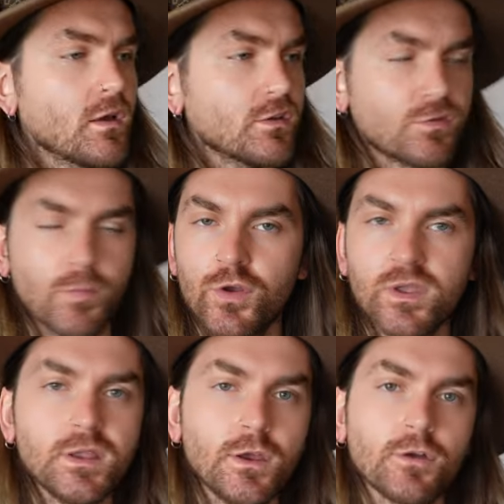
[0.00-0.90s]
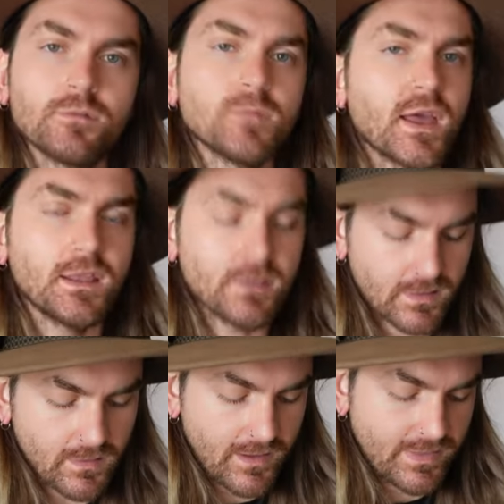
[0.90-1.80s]
smoky note,
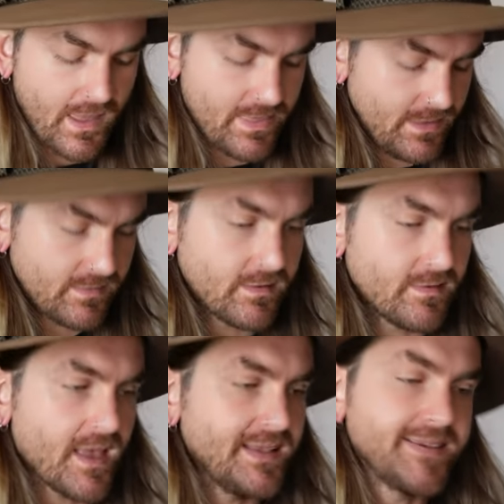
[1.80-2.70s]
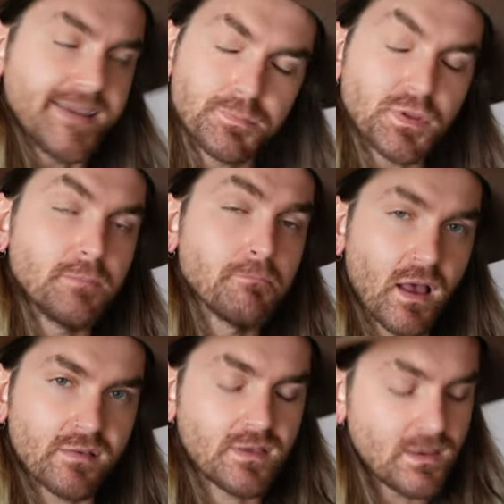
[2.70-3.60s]
anything like that. This is a deeply
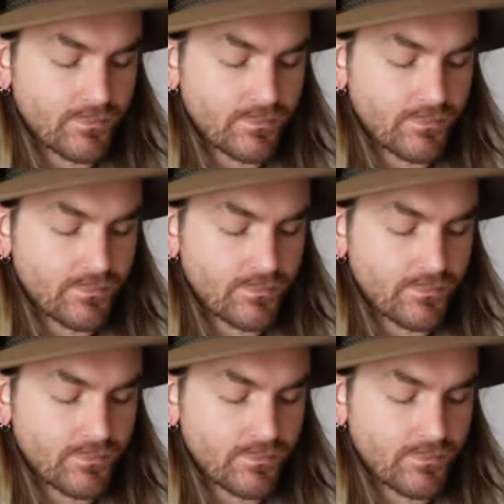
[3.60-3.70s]
musky